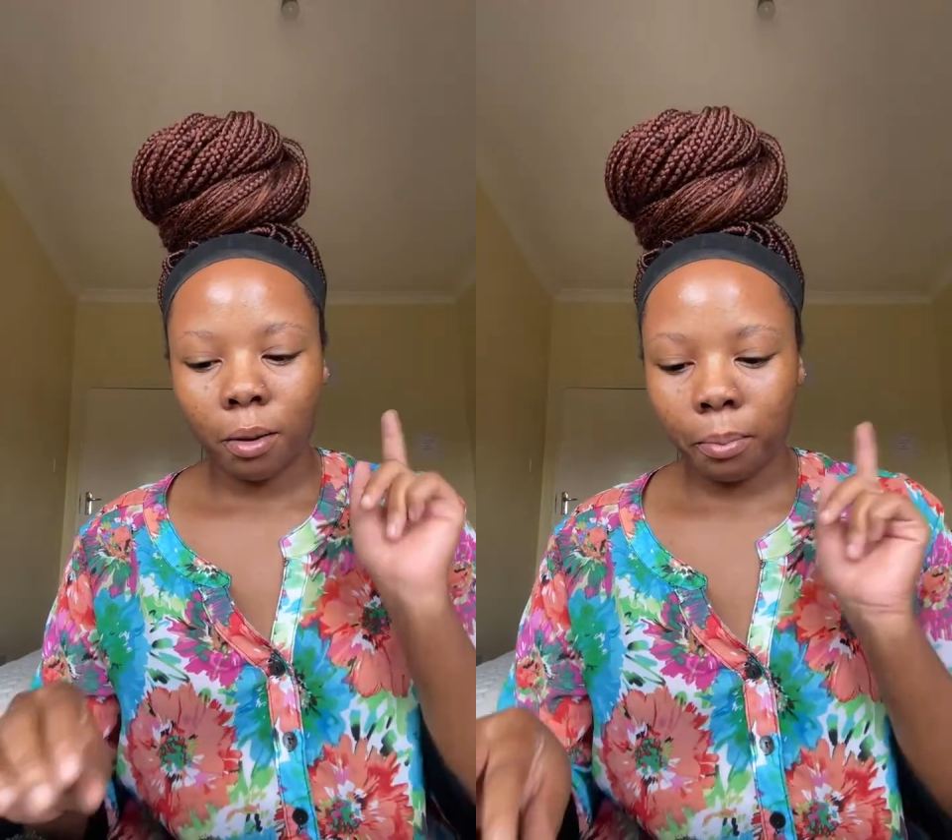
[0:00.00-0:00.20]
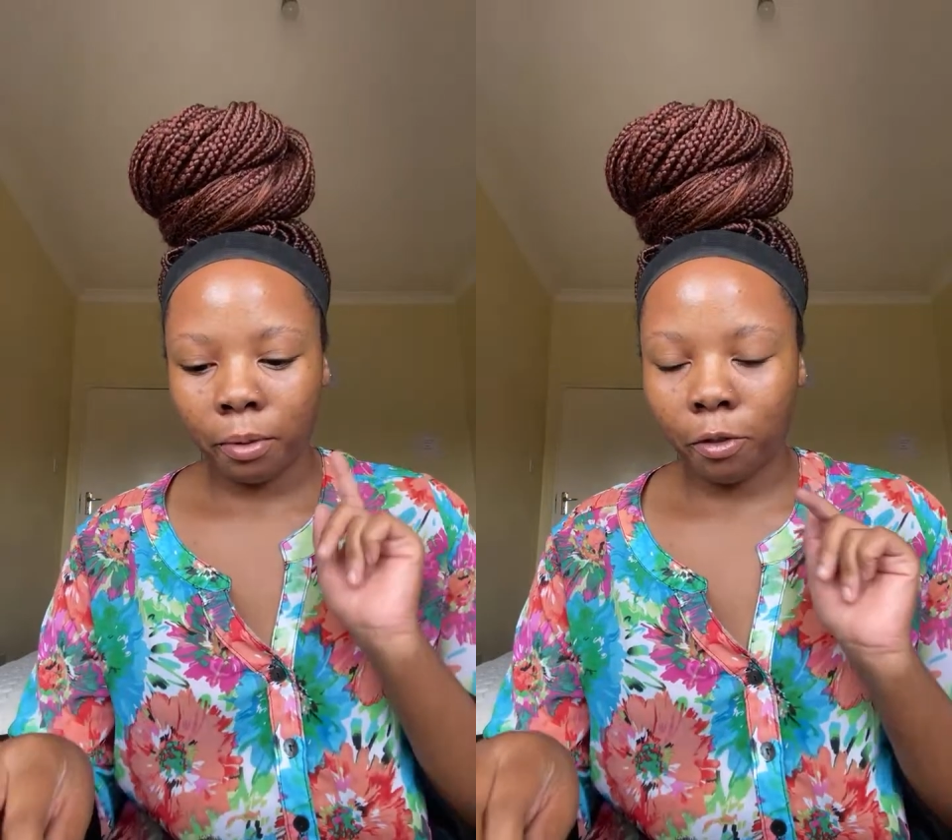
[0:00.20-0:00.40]

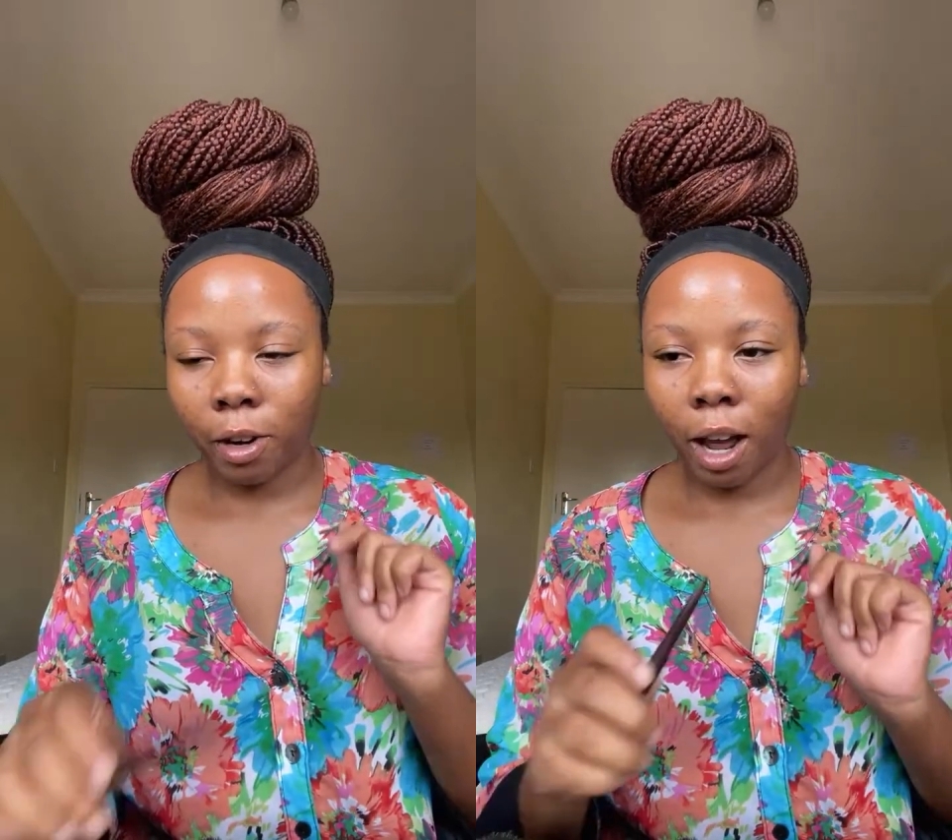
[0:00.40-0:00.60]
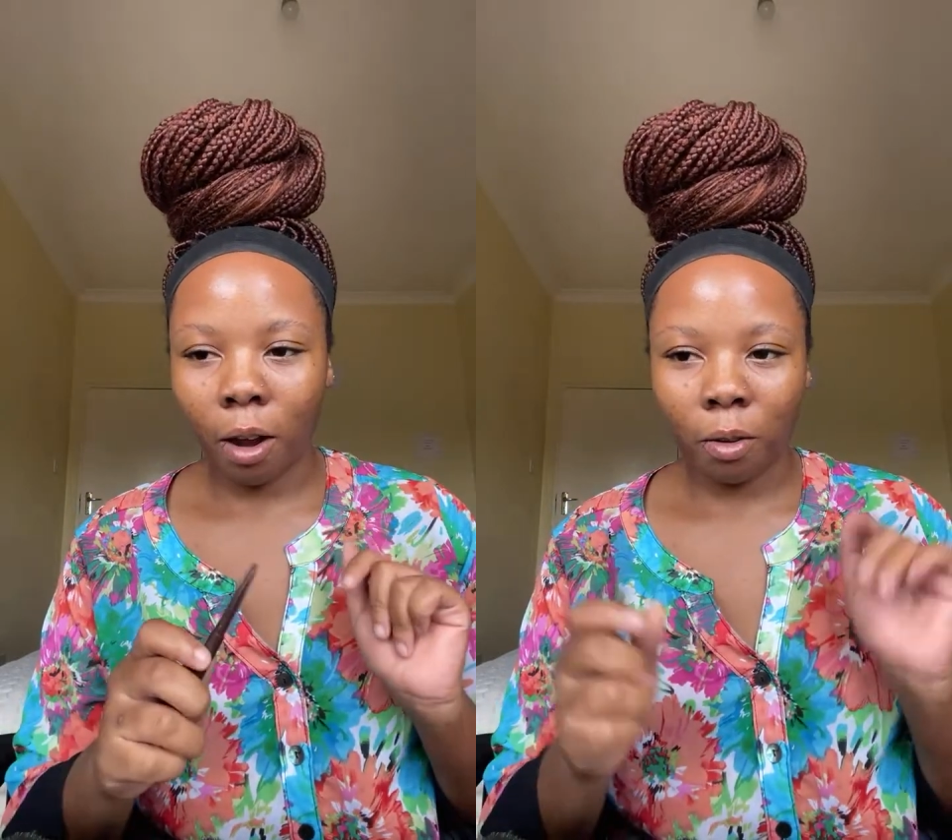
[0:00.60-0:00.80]
But for
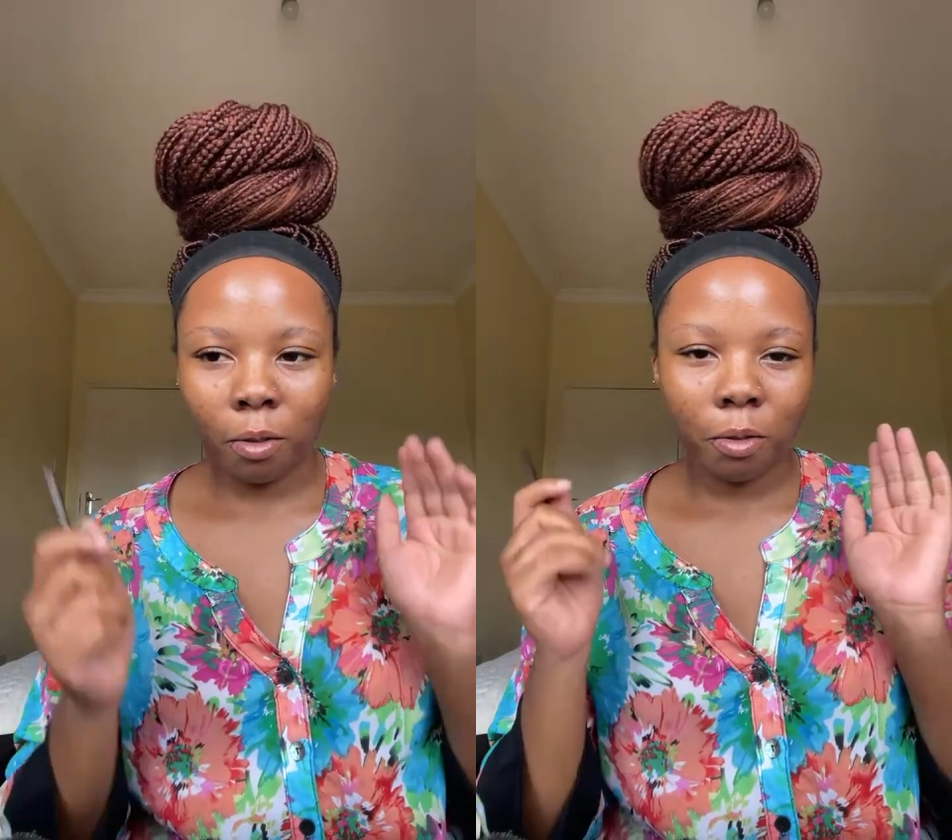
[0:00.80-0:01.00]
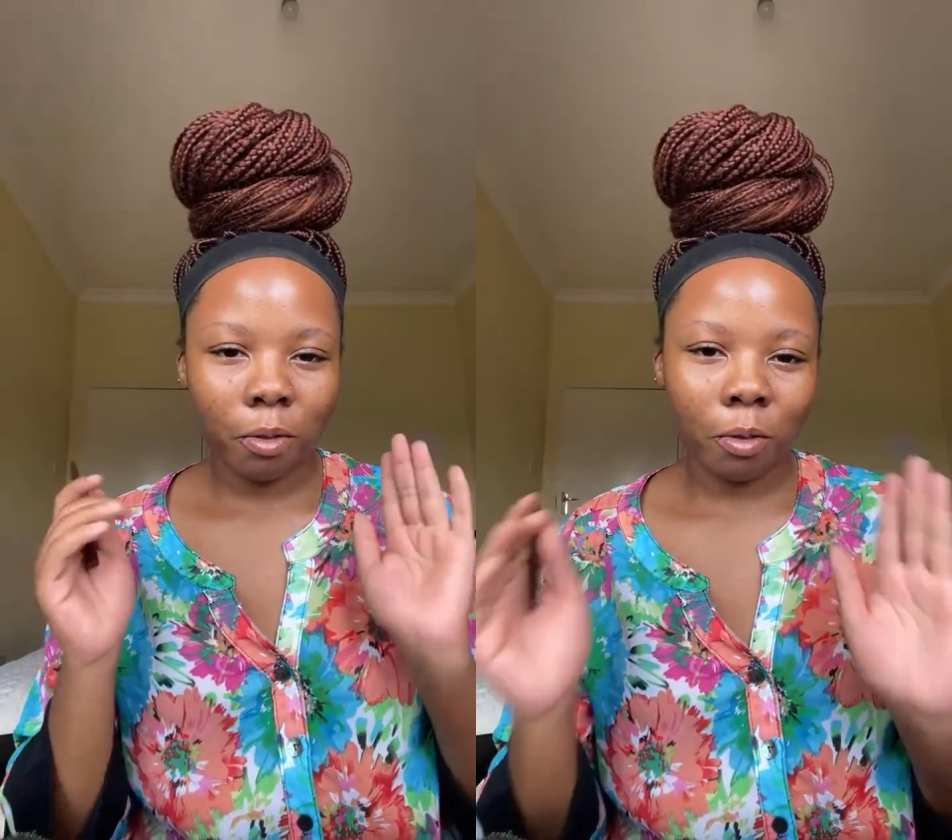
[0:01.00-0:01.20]
now,
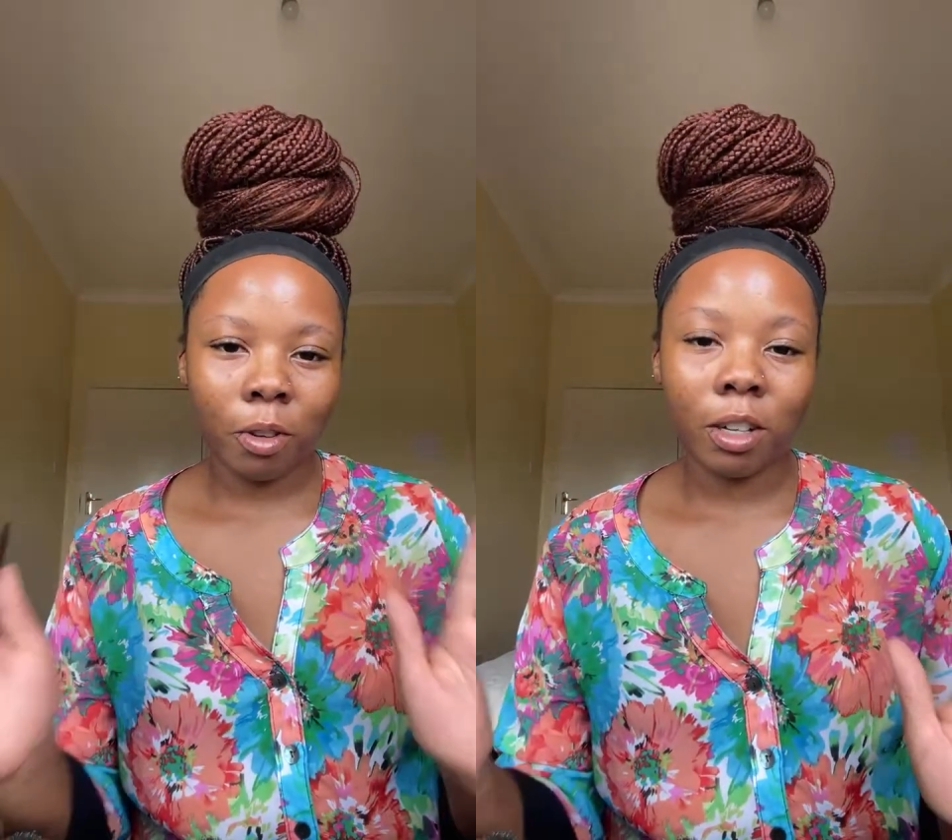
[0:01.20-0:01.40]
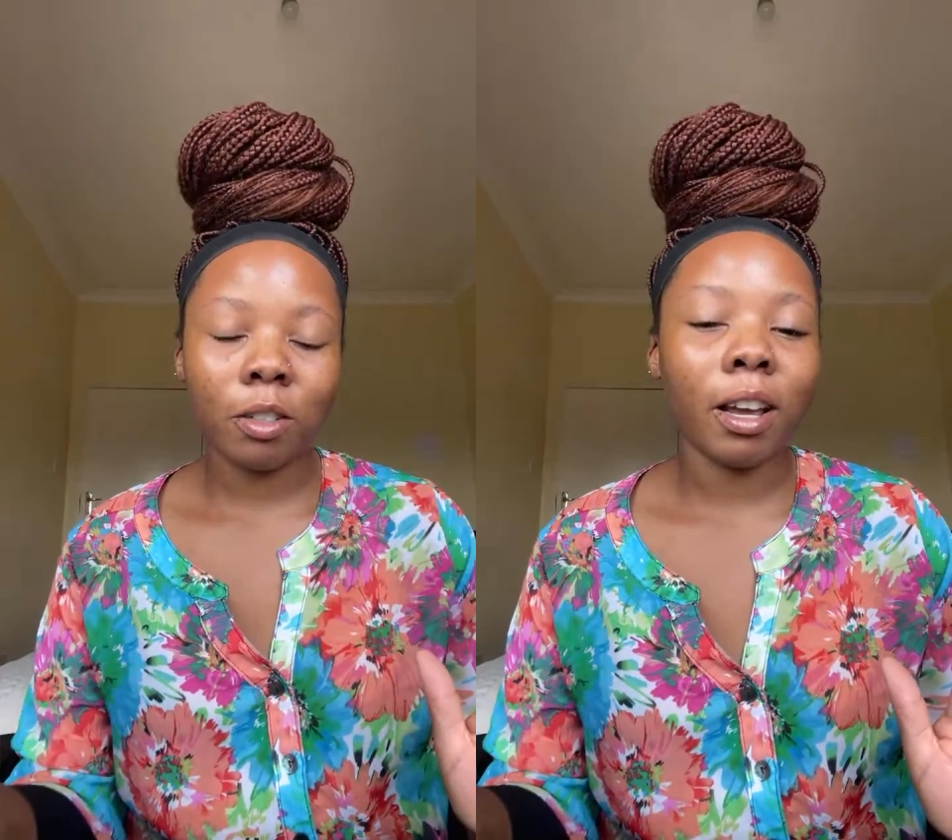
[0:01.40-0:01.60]
you
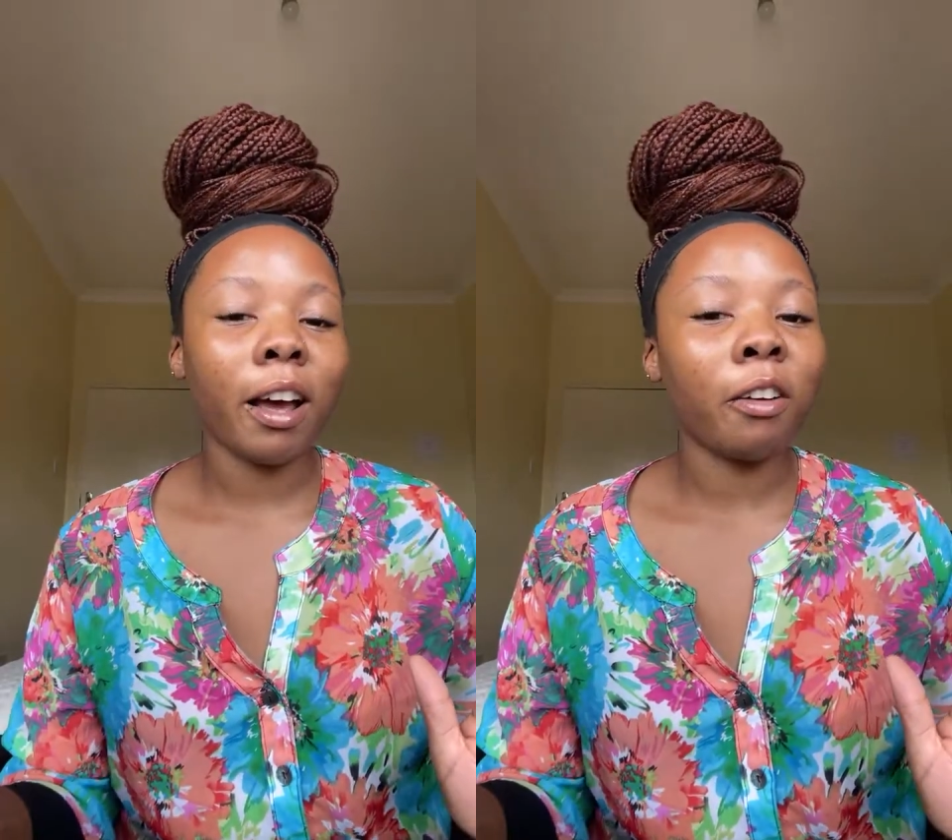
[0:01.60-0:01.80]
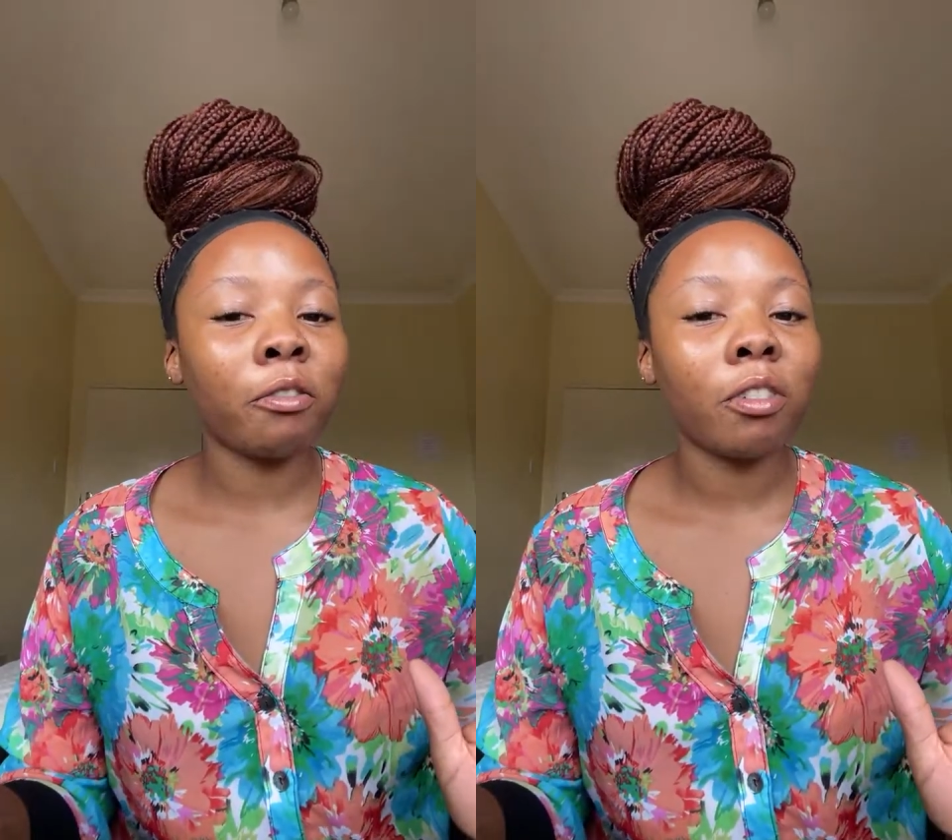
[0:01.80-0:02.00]
need to
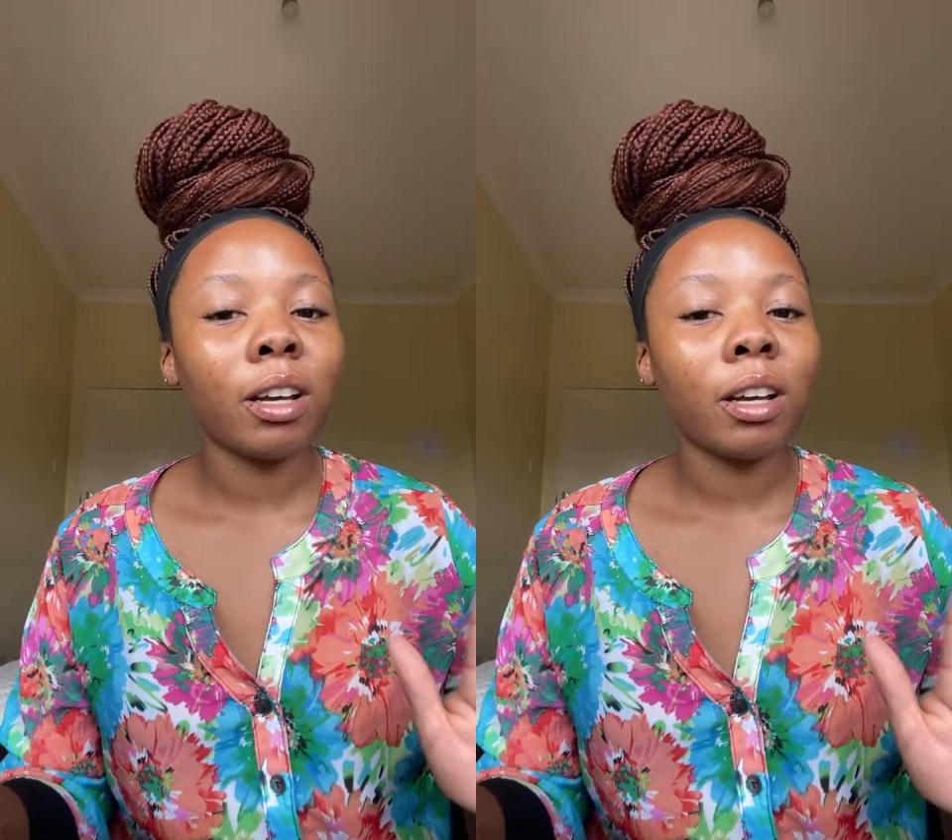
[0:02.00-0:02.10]
have